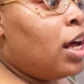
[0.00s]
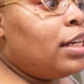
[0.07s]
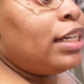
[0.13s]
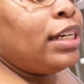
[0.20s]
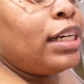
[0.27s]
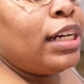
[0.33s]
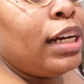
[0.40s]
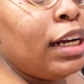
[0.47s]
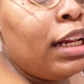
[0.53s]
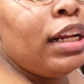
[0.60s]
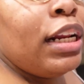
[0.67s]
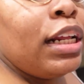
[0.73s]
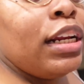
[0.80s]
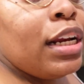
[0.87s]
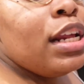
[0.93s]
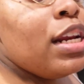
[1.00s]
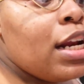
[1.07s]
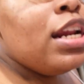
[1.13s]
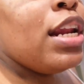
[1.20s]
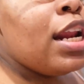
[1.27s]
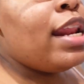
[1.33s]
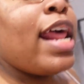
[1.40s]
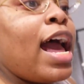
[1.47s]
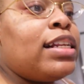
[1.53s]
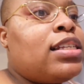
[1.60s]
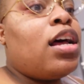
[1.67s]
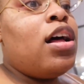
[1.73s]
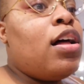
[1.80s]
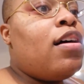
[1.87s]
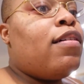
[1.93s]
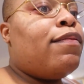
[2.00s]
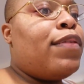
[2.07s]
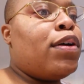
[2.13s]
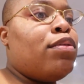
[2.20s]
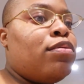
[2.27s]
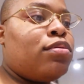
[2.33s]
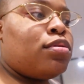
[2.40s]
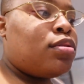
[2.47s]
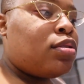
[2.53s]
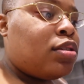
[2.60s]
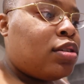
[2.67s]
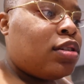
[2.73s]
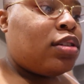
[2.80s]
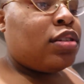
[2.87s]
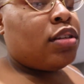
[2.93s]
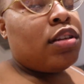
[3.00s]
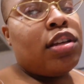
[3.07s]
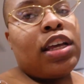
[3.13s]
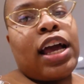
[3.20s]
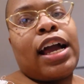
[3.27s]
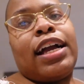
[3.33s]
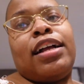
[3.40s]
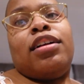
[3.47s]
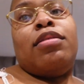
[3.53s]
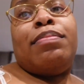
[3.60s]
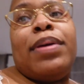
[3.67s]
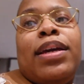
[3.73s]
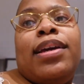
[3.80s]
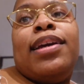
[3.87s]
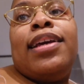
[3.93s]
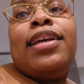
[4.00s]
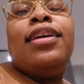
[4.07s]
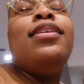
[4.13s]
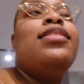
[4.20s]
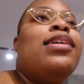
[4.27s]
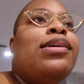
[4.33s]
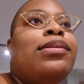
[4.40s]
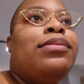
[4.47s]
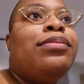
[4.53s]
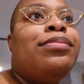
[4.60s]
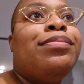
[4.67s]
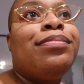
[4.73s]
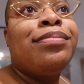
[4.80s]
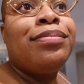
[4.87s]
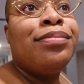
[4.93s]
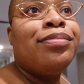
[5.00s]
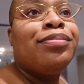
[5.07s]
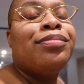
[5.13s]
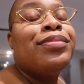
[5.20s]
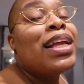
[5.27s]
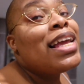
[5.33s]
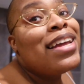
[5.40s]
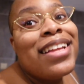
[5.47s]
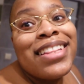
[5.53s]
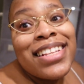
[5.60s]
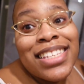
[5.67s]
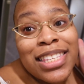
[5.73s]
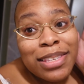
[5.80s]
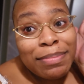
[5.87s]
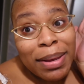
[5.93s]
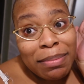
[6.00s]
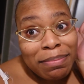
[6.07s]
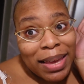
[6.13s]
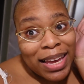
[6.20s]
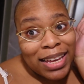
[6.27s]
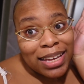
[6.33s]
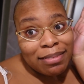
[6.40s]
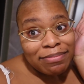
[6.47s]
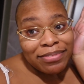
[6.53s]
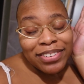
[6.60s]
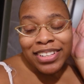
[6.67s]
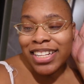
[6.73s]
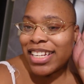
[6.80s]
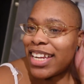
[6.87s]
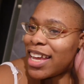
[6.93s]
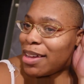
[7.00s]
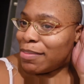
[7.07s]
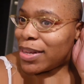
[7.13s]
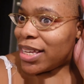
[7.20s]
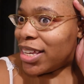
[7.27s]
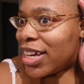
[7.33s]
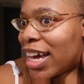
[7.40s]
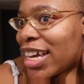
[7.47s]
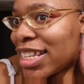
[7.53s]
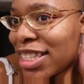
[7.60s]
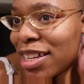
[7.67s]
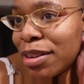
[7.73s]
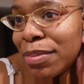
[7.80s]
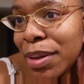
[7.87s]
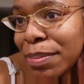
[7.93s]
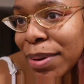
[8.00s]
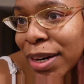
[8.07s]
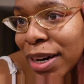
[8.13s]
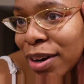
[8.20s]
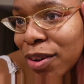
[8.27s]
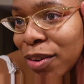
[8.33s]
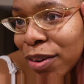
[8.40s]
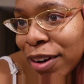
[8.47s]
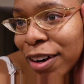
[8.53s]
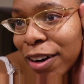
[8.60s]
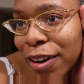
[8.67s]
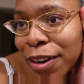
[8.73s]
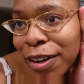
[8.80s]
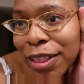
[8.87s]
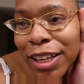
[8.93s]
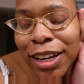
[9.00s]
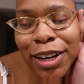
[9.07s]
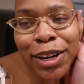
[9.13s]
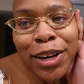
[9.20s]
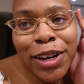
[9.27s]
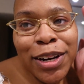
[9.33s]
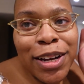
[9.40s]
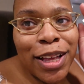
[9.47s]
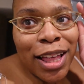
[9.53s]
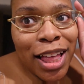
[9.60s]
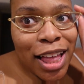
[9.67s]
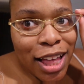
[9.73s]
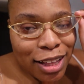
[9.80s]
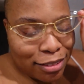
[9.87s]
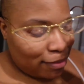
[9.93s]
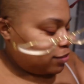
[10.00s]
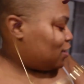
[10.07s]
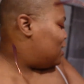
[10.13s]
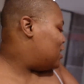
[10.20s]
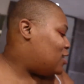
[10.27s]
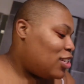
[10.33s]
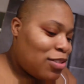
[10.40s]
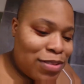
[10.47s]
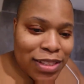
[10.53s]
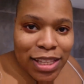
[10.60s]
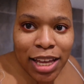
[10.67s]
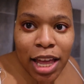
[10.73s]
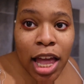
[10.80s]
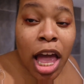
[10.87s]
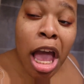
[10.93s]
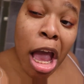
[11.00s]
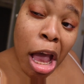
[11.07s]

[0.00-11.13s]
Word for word: That's all, folks. I gotta go pee. So, this is my makeup for today, but you guys saw me put it on earlier. Hit you with that.